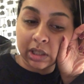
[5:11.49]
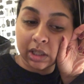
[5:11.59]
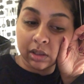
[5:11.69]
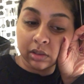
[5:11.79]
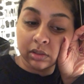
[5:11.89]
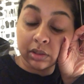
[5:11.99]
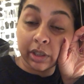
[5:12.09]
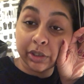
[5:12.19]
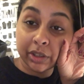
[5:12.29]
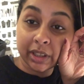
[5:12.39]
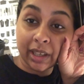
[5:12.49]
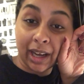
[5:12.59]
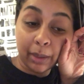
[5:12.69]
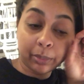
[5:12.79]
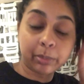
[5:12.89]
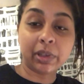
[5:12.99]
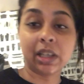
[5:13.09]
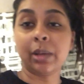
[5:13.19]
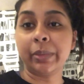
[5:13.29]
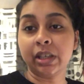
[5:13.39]
and so I took a nap but
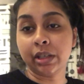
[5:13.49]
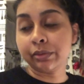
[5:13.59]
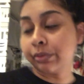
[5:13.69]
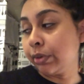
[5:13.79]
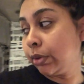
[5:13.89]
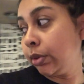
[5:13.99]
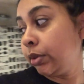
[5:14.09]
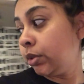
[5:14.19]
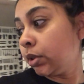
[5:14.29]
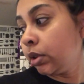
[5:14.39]
now I'm making food